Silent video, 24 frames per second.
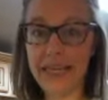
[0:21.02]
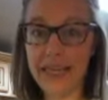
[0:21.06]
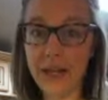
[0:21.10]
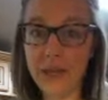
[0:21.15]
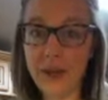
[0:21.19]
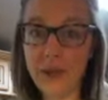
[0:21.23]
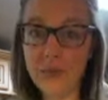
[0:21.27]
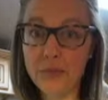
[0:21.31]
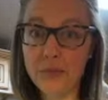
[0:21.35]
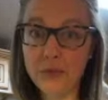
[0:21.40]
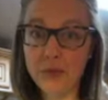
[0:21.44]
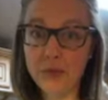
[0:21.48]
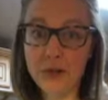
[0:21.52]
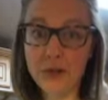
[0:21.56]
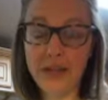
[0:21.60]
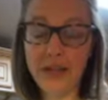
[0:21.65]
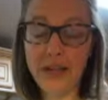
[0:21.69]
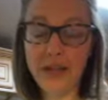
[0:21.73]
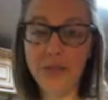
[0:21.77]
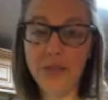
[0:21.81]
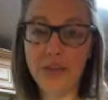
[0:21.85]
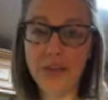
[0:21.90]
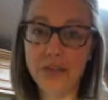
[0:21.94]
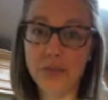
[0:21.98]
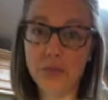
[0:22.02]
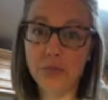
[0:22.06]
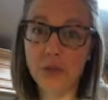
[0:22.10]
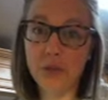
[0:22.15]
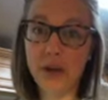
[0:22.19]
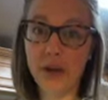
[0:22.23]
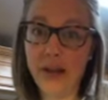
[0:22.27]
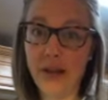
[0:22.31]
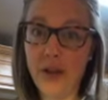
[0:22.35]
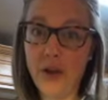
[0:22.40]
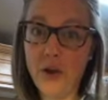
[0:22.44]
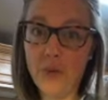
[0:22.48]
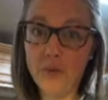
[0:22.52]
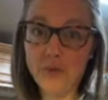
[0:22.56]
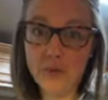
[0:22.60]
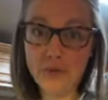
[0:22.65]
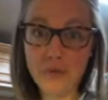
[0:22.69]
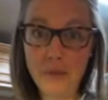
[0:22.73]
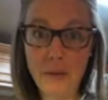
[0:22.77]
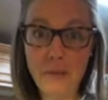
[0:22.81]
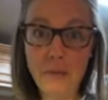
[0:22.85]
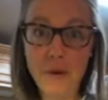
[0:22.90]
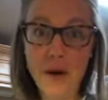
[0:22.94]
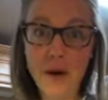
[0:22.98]
up, so I didn't even get to bring any home to
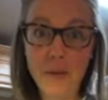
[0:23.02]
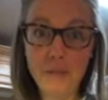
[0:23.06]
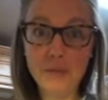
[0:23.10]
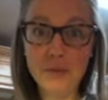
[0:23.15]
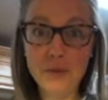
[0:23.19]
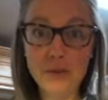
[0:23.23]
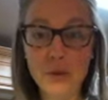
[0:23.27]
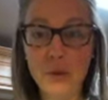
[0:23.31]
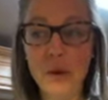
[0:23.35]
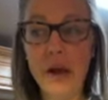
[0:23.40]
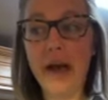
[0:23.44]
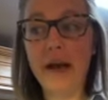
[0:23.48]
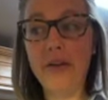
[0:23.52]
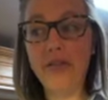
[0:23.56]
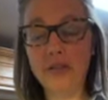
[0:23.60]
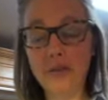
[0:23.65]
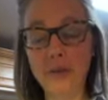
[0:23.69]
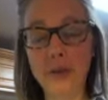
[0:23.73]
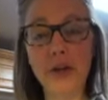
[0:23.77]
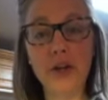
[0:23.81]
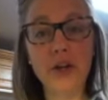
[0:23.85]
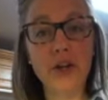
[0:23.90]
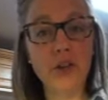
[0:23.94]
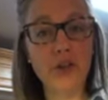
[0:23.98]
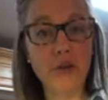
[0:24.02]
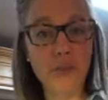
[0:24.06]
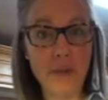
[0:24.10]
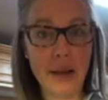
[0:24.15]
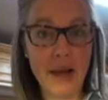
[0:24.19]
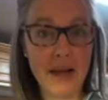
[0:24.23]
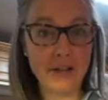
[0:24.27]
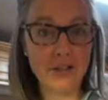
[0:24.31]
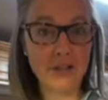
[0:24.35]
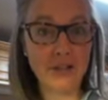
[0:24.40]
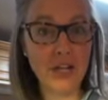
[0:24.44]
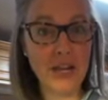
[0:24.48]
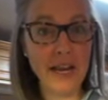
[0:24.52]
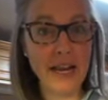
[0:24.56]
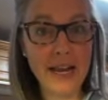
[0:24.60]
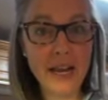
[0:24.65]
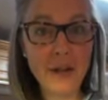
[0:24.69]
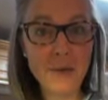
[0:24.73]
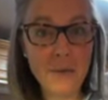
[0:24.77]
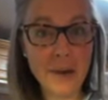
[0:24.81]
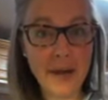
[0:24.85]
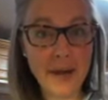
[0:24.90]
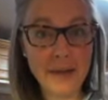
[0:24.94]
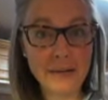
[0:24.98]
my mom. So I have to make another batch
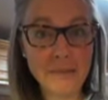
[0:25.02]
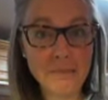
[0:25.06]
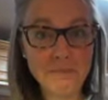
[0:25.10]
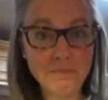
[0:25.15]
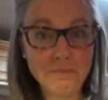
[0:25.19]
anyway.